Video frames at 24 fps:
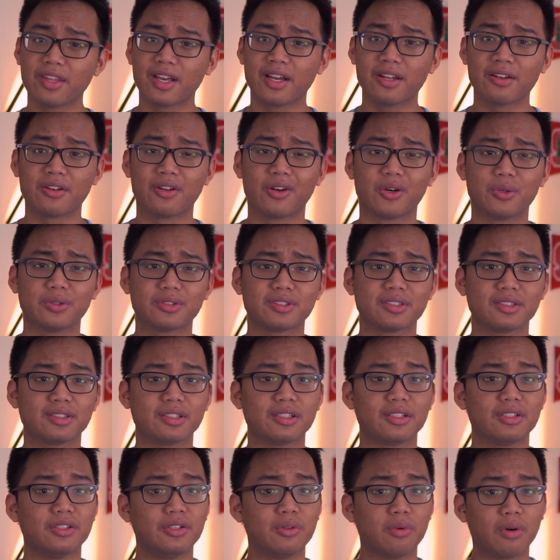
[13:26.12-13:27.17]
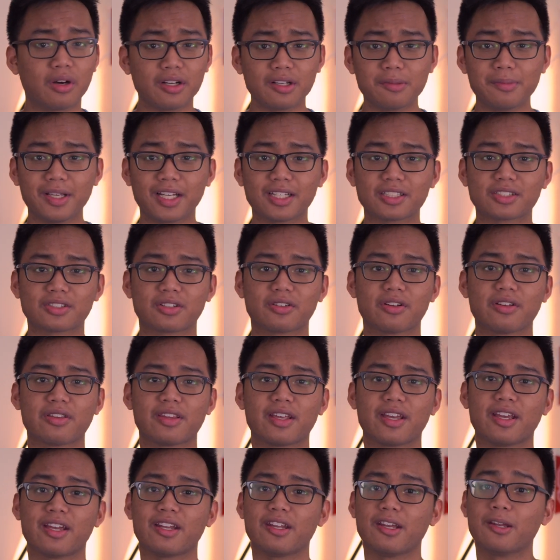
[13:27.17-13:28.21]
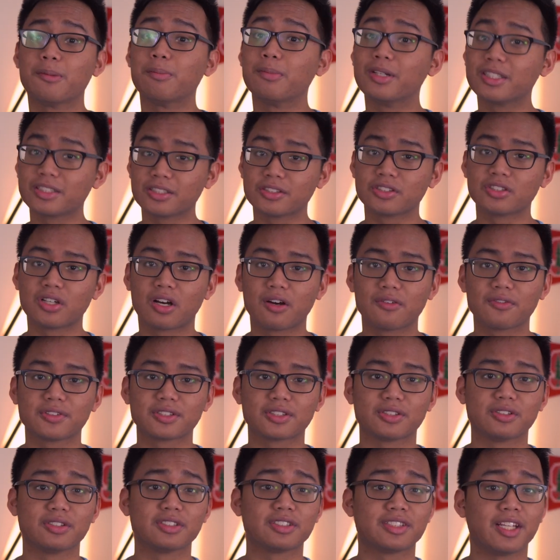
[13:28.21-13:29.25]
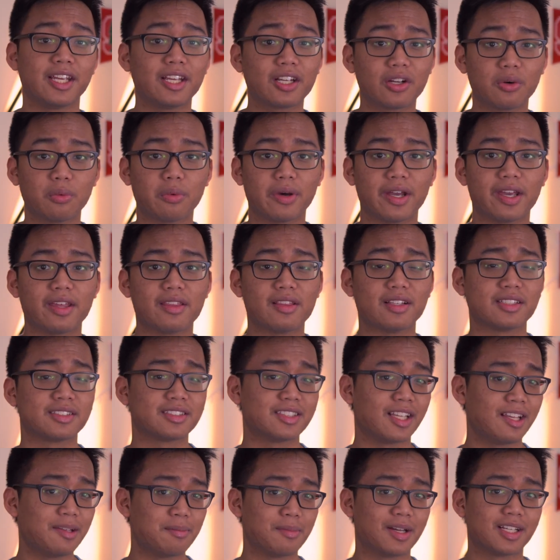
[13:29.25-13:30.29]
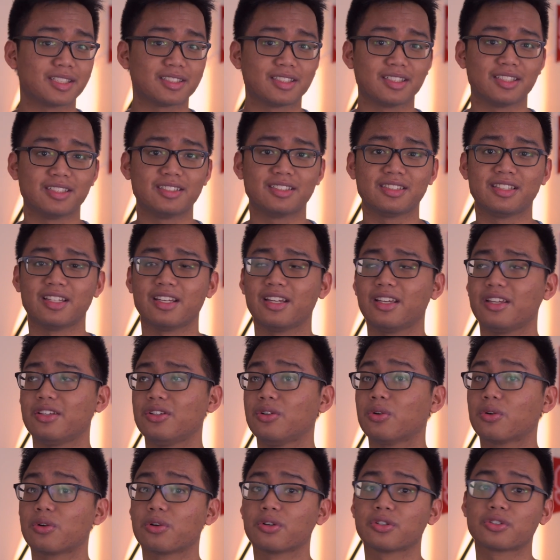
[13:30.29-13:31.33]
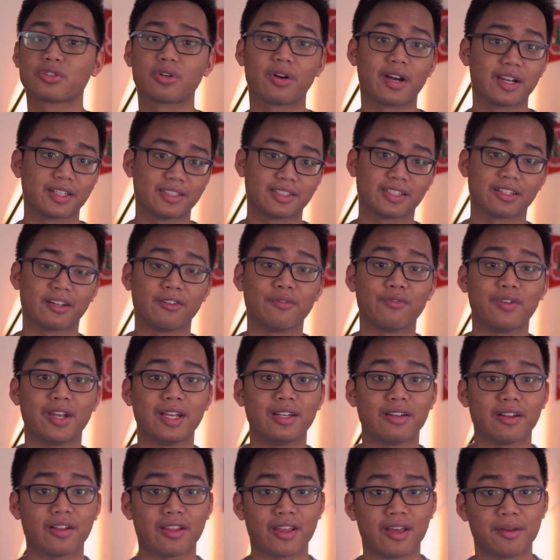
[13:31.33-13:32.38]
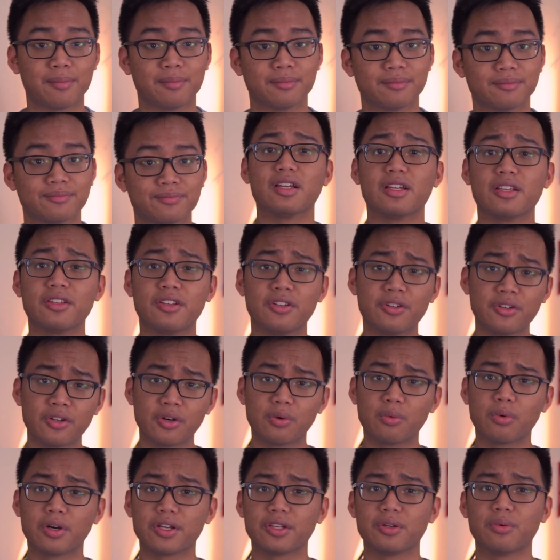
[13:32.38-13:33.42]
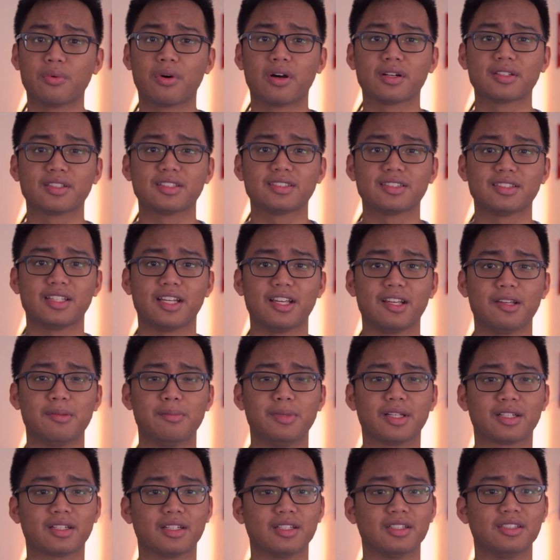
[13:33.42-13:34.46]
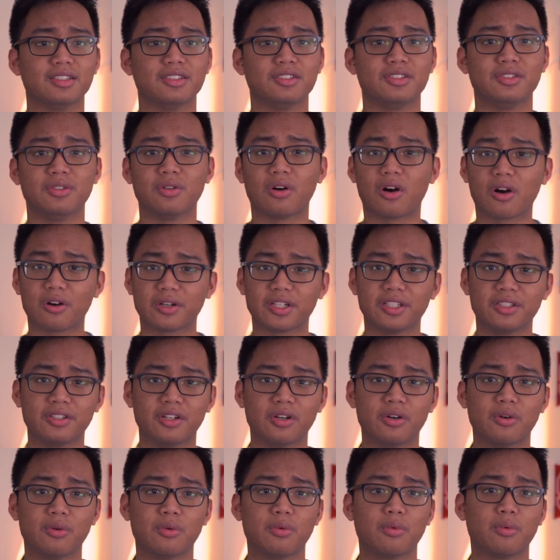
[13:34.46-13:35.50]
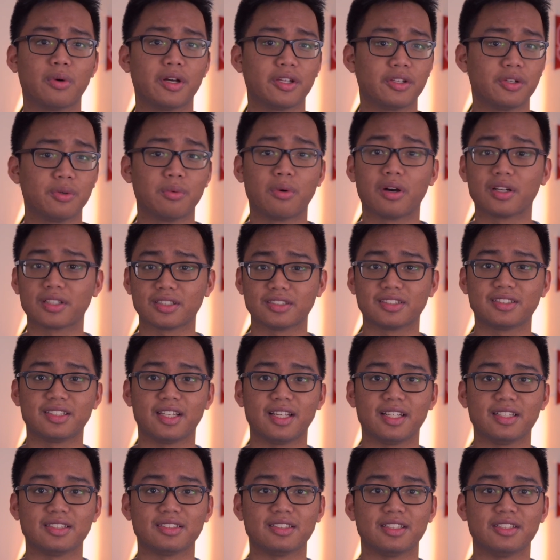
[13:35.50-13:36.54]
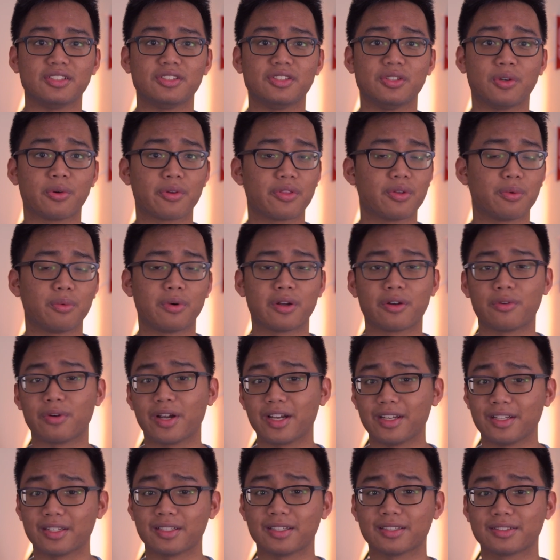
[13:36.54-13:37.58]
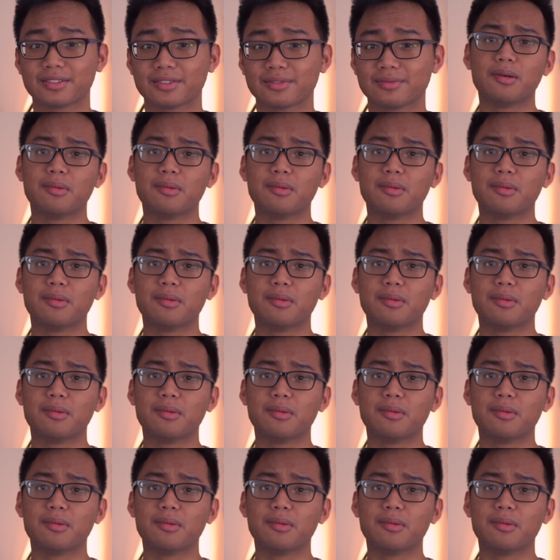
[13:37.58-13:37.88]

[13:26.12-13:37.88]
that note, you want to make sure that admissions officers take away the same message that you're trying to convey to them. You know what you want to say because you already know what you want to say since you're the one writing it.